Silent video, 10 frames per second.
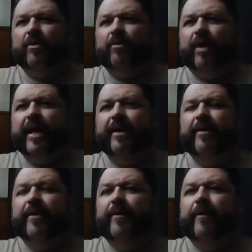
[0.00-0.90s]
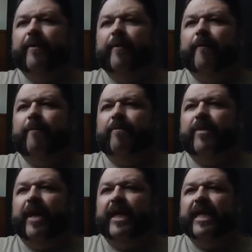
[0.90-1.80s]
Right?
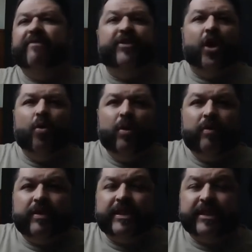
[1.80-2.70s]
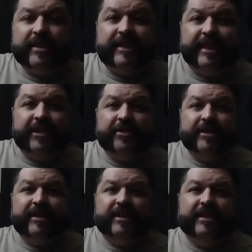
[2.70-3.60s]
That even though we were still
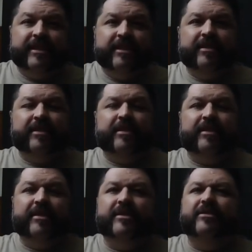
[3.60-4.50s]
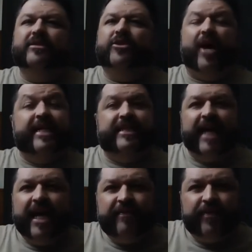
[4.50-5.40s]
sinners, Christ
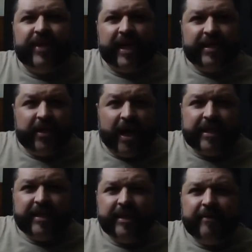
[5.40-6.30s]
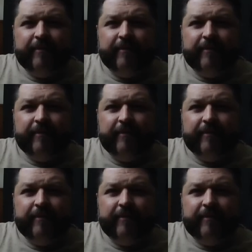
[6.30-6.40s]
died for the ungodly.